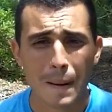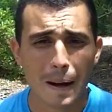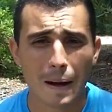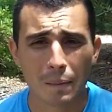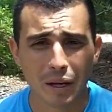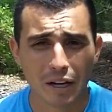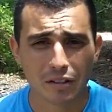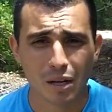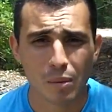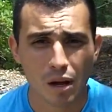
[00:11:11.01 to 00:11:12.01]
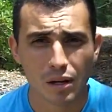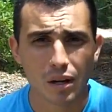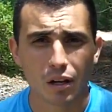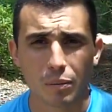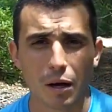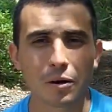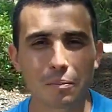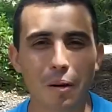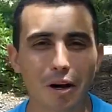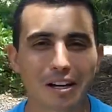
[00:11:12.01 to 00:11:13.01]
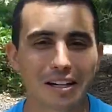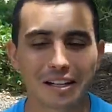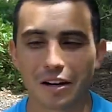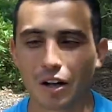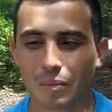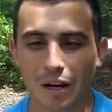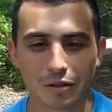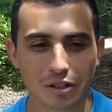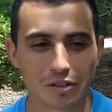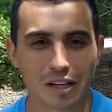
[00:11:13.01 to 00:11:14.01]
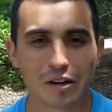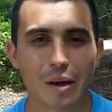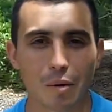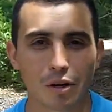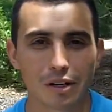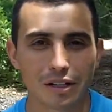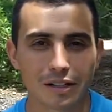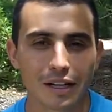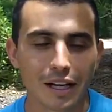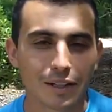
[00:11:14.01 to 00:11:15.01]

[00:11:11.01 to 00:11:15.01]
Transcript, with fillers: Like I said, I'm not all about marketing and all about just internet marketing.